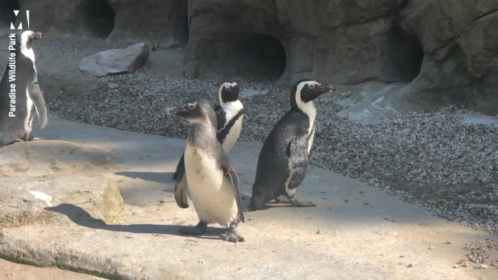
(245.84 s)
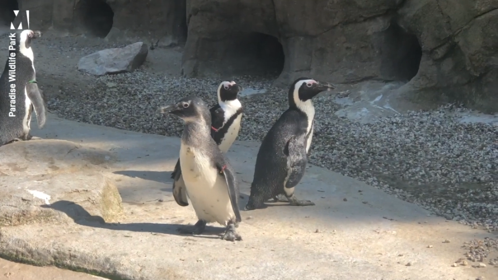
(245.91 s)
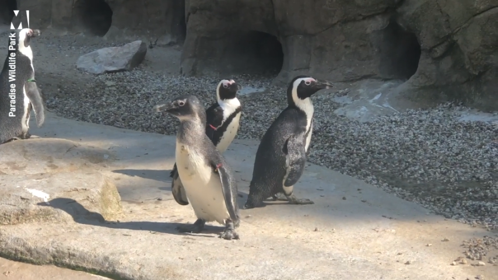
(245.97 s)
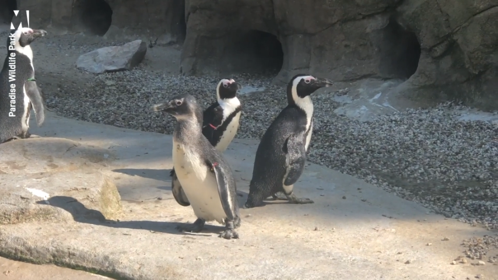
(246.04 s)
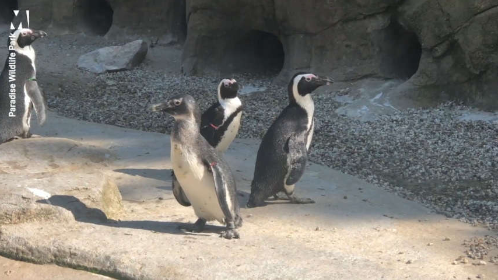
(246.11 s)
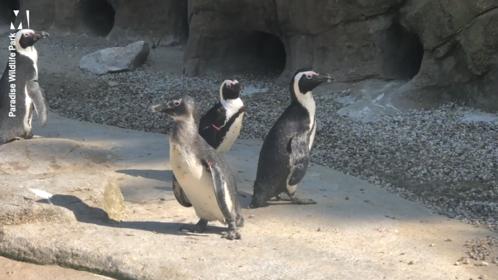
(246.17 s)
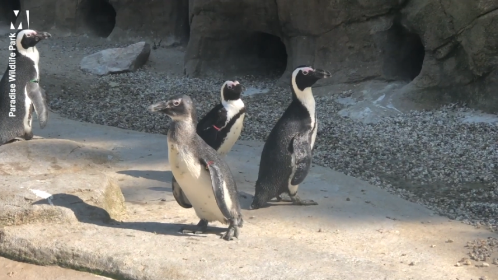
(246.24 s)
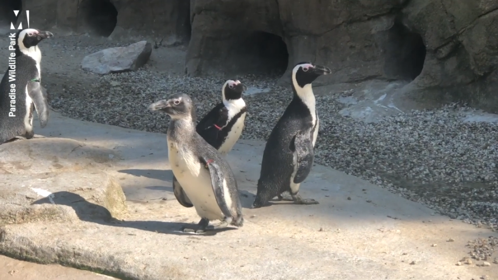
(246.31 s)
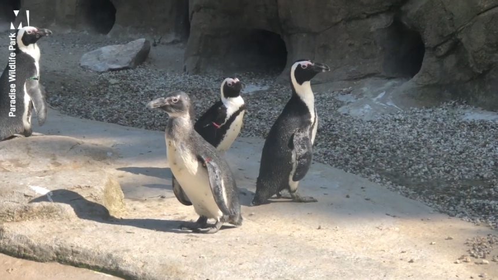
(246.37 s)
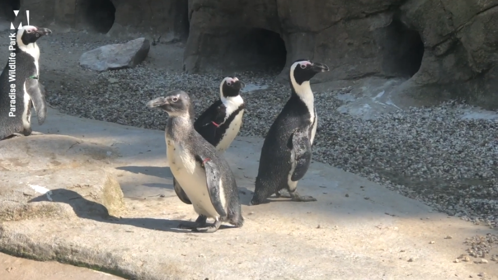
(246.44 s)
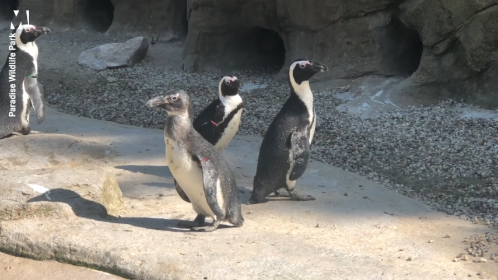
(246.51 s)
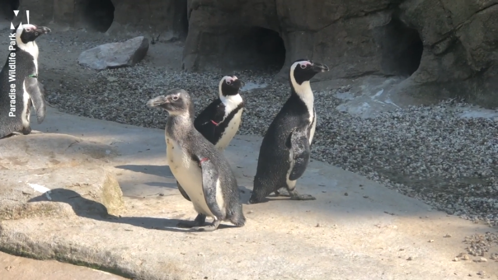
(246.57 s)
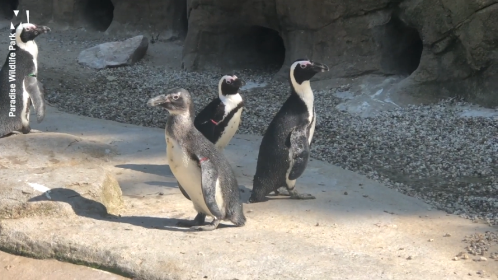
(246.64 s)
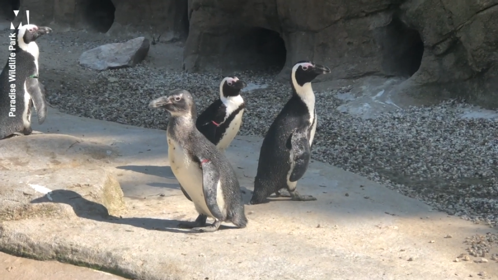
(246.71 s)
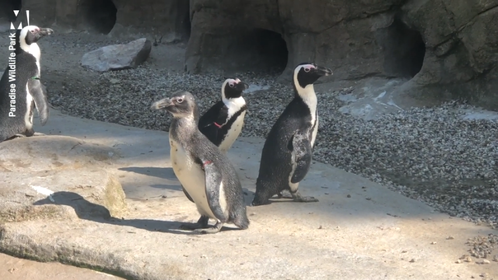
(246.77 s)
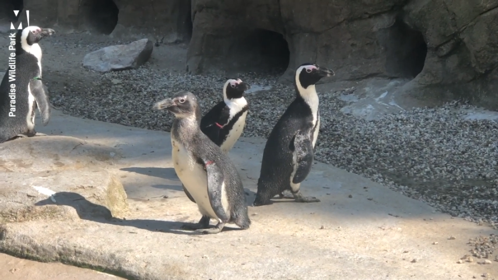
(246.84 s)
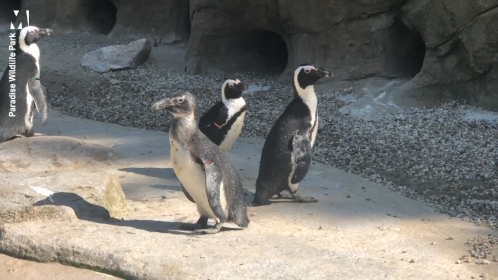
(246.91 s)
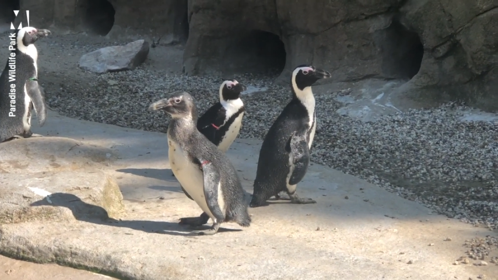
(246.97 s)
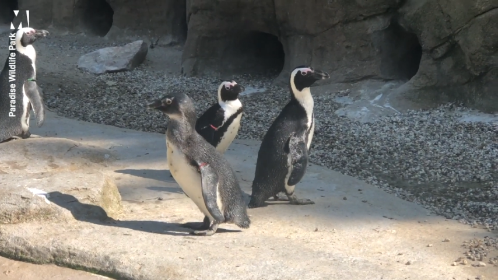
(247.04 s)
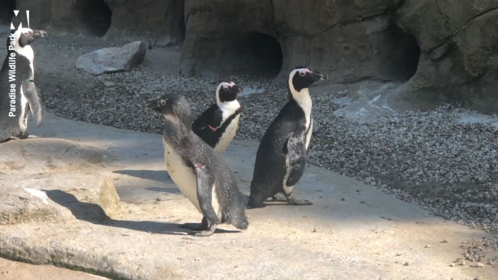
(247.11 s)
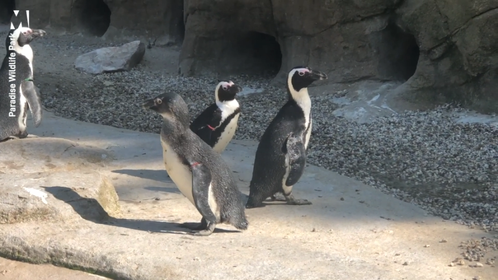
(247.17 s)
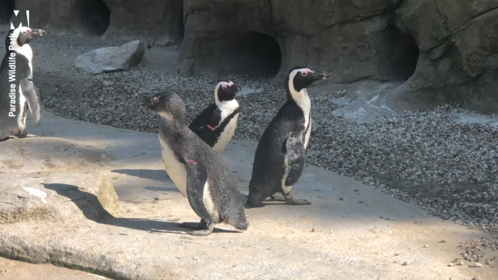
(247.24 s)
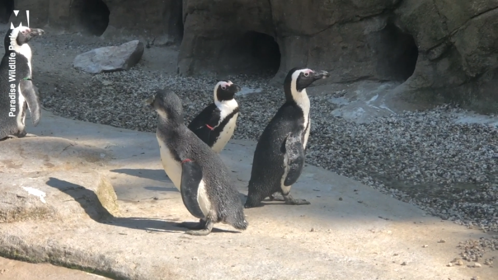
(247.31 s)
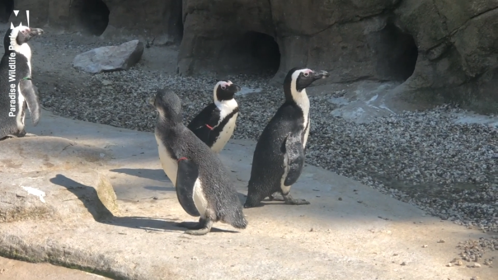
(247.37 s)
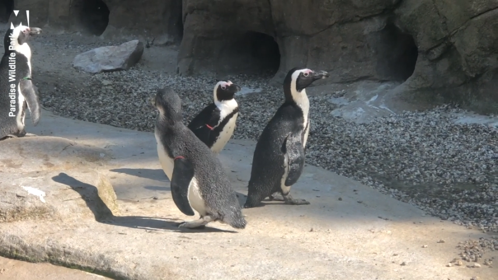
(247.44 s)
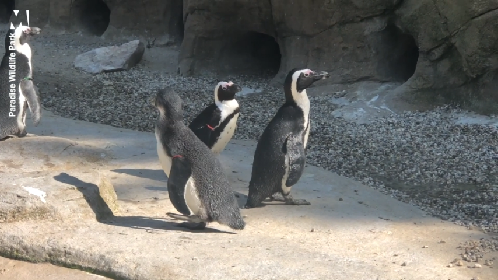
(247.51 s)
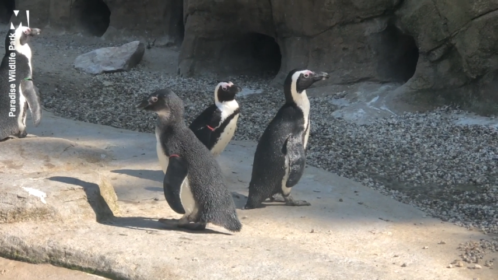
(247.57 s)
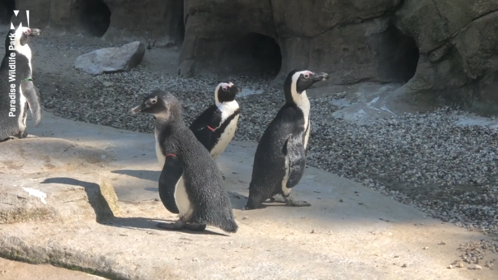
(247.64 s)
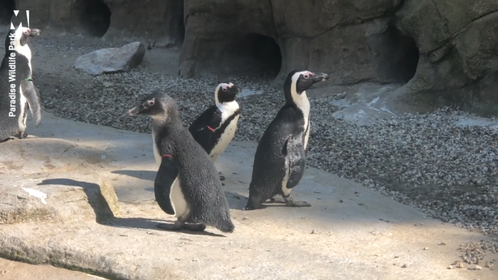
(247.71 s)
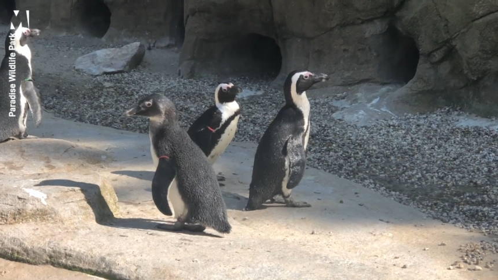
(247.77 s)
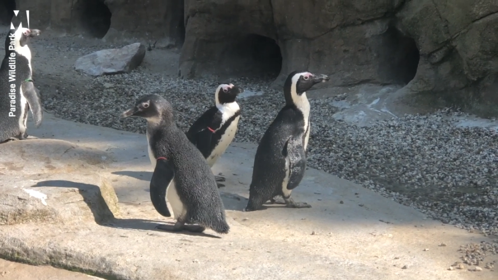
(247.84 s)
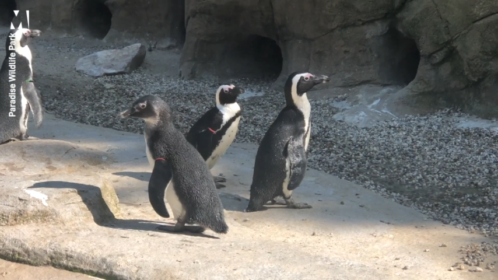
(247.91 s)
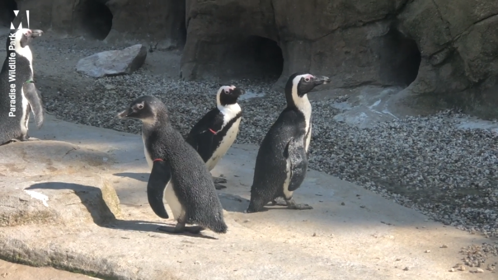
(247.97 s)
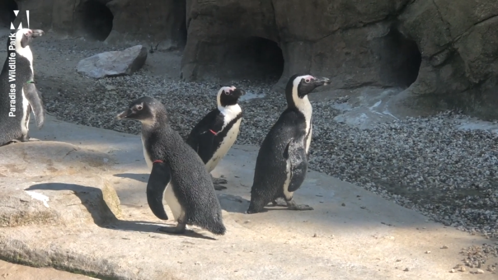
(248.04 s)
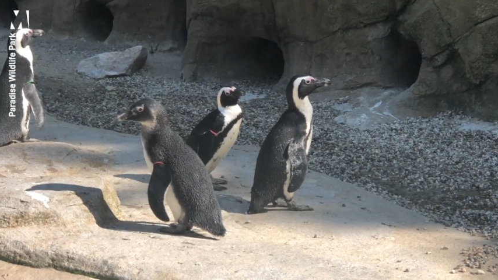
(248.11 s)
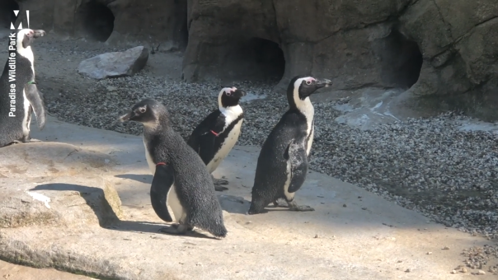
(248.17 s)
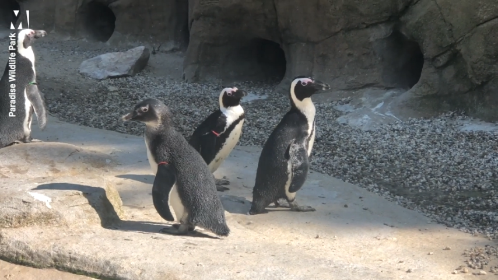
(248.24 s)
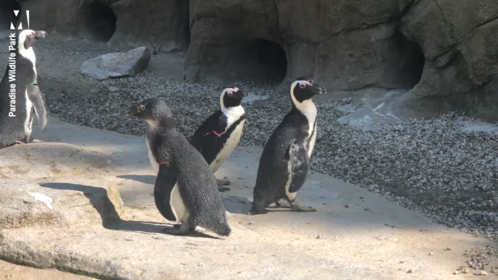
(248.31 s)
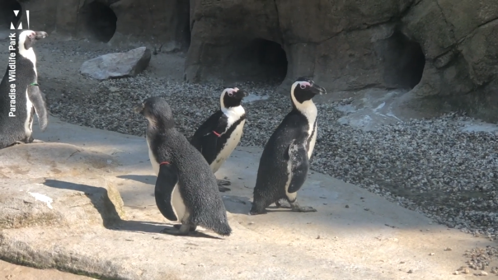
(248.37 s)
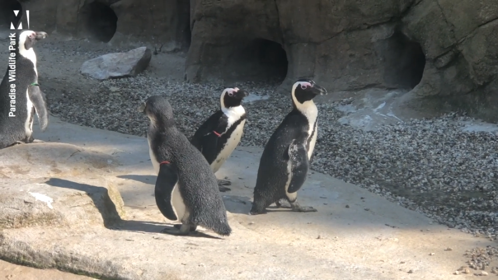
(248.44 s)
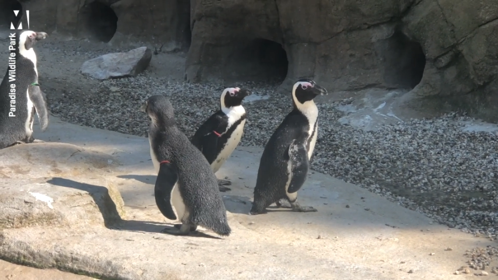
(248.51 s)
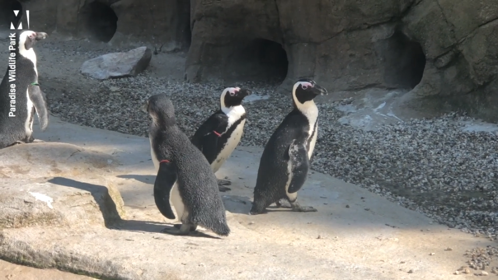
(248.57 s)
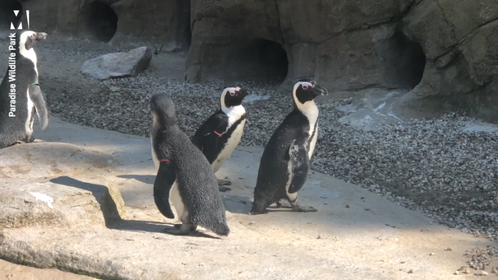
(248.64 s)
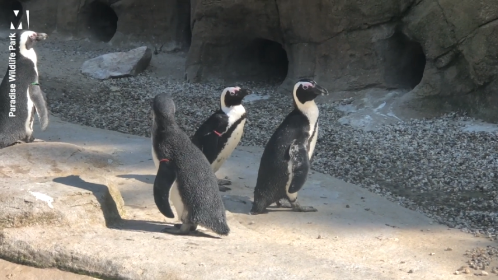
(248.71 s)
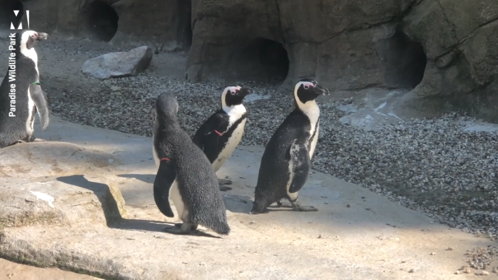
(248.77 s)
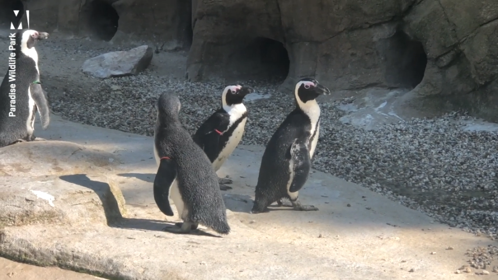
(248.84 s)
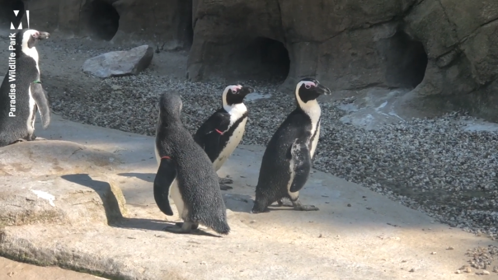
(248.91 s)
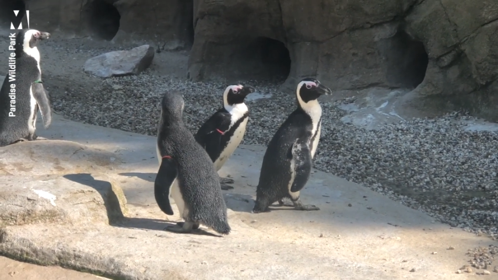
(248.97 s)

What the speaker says: [unreadable: no face in view]